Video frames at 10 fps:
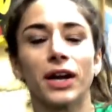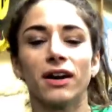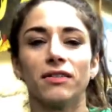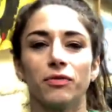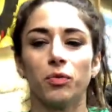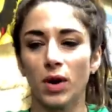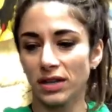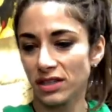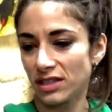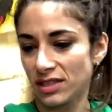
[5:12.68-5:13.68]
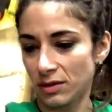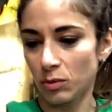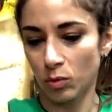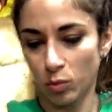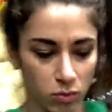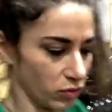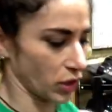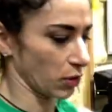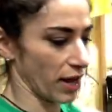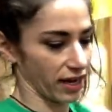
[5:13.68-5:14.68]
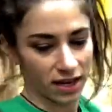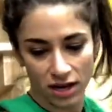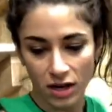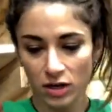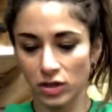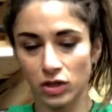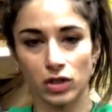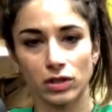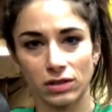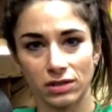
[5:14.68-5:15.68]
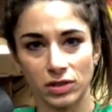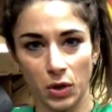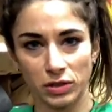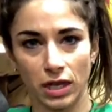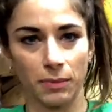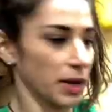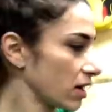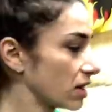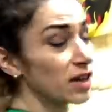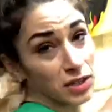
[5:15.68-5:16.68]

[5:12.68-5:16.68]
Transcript: We have one, so like stone set up here,